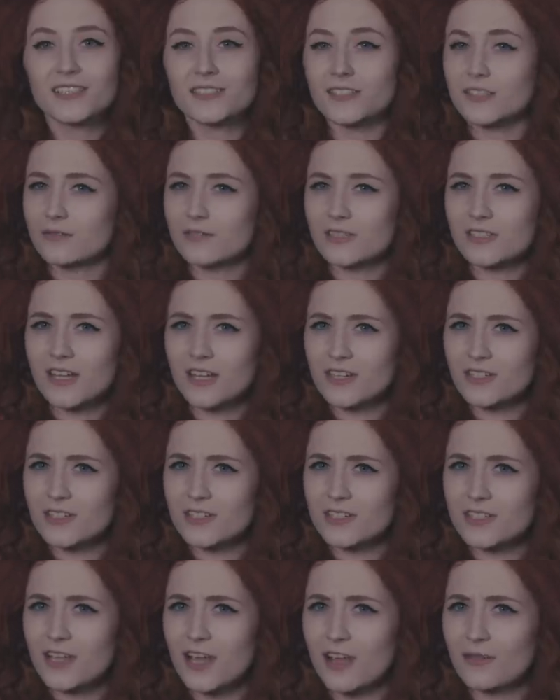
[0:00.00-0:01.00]
So it's not
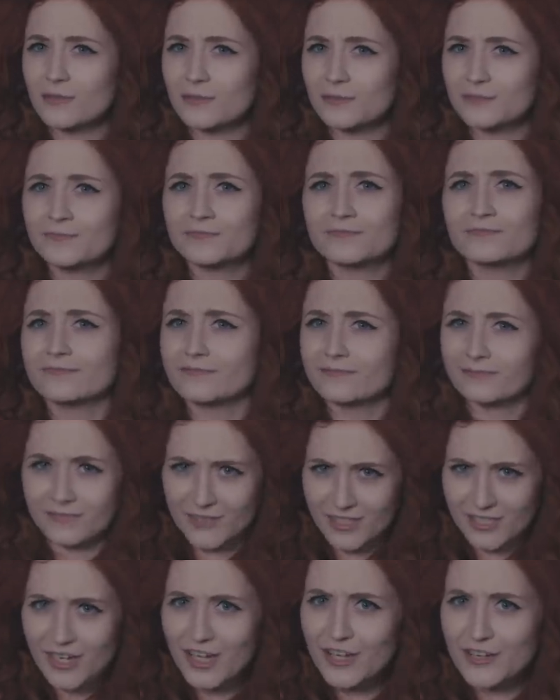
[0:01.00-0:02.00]
just an album,
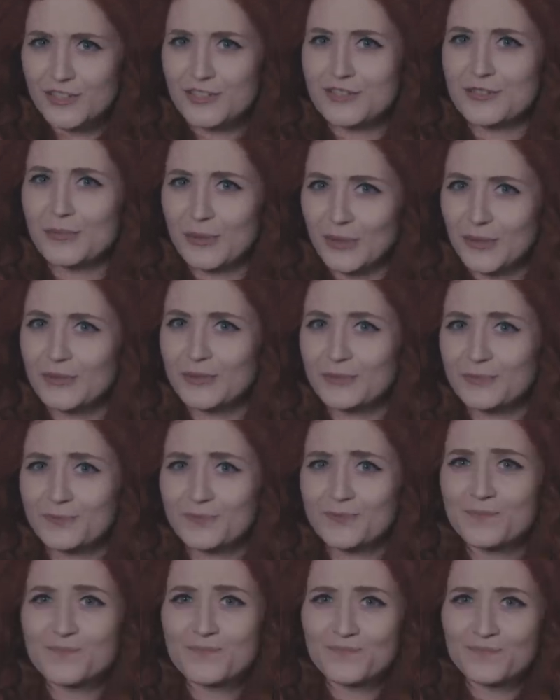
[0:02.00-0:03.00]
it's not just a book.
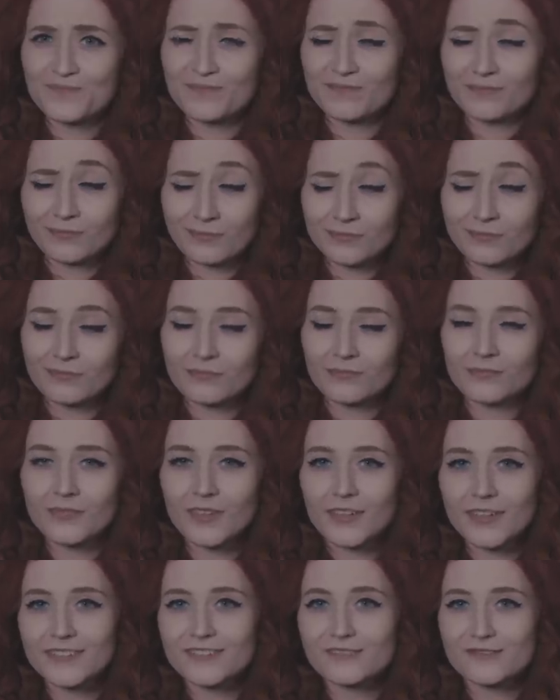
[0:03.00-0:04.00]

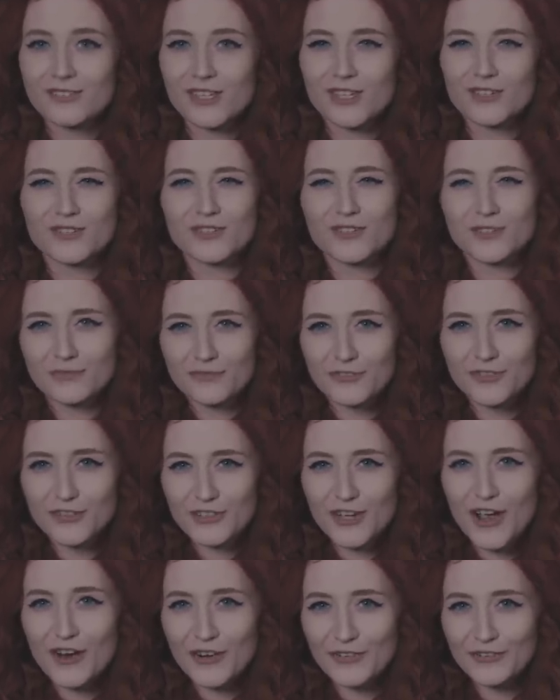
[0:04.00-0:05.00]
It's also some
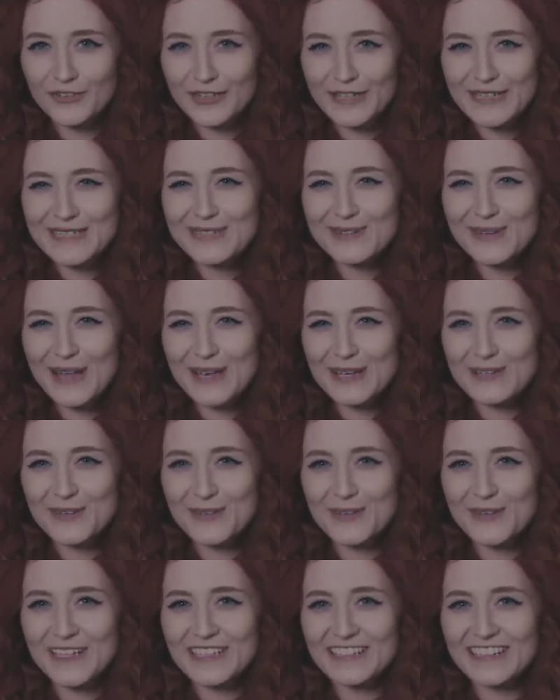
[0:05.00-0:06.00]
photography as well
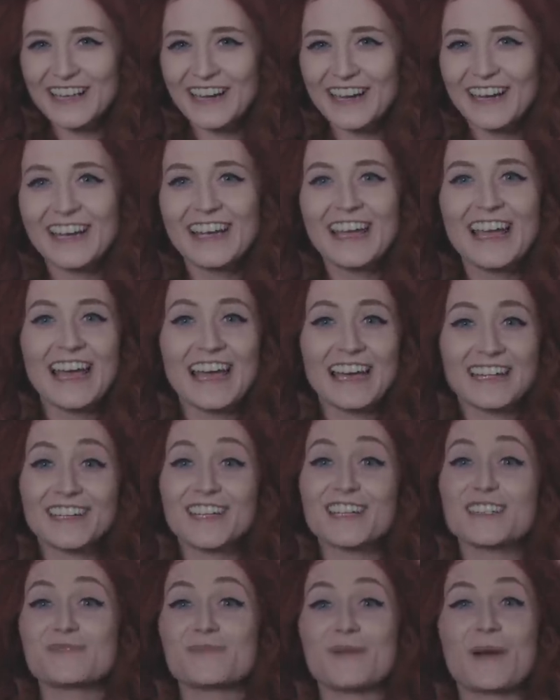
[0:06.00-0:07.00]
thrown in there. And
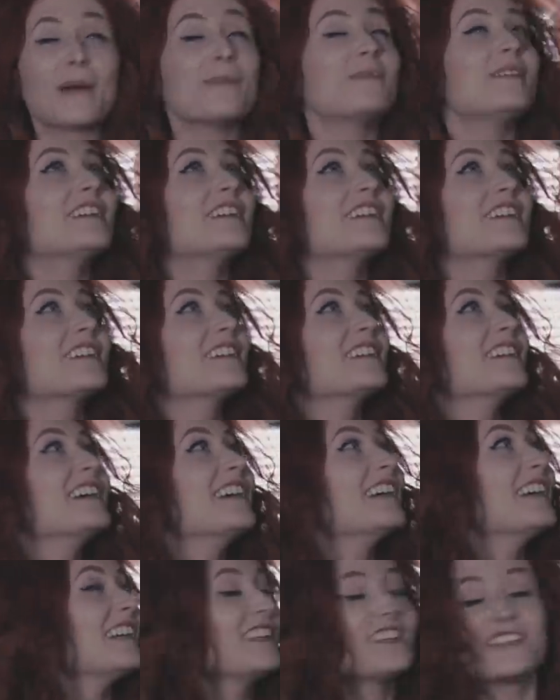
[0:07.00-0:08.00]
that's why I'm here
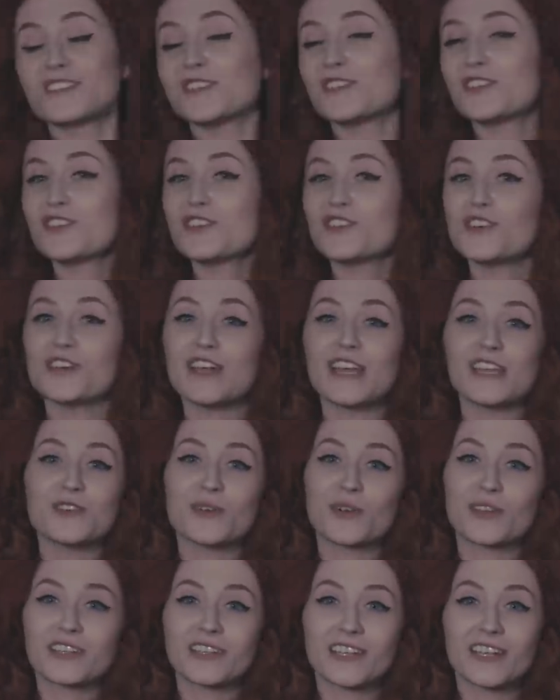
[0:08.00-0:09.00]
in a studio in
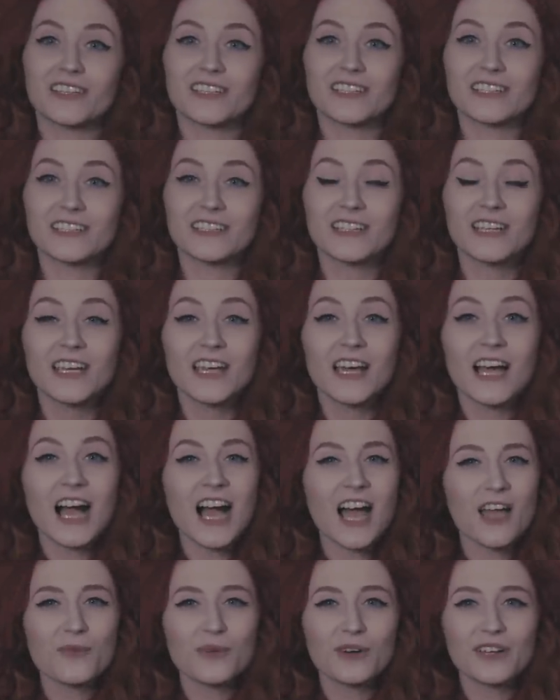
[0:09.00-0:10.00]
North London.
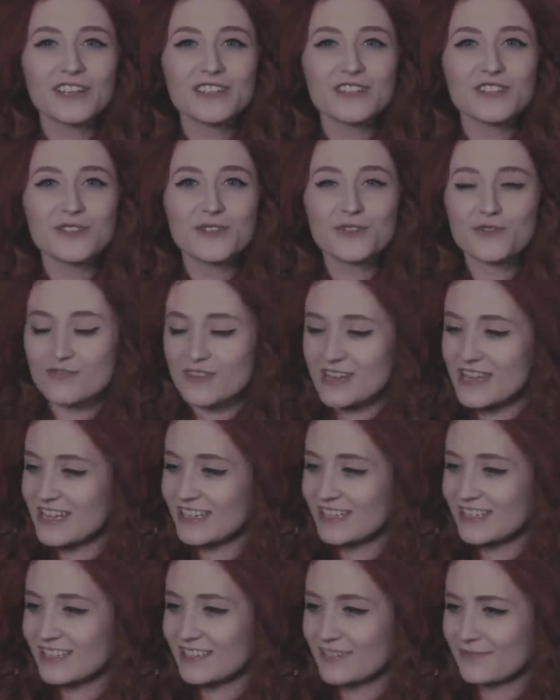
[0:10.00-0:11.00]
I wanted to
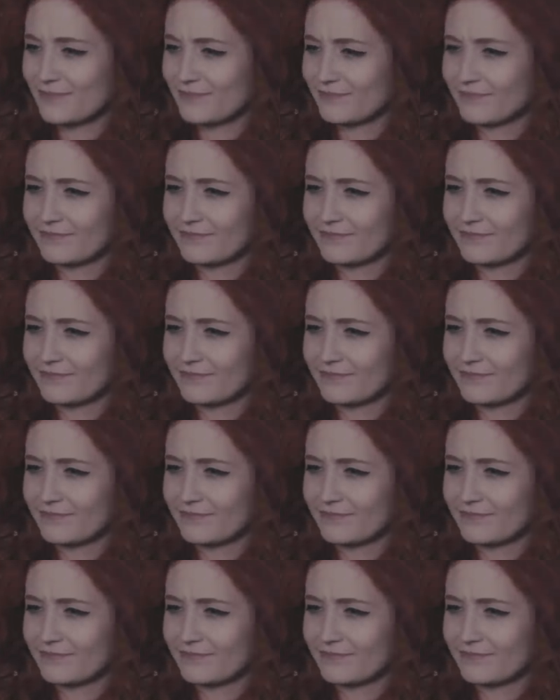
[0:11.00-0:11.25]
create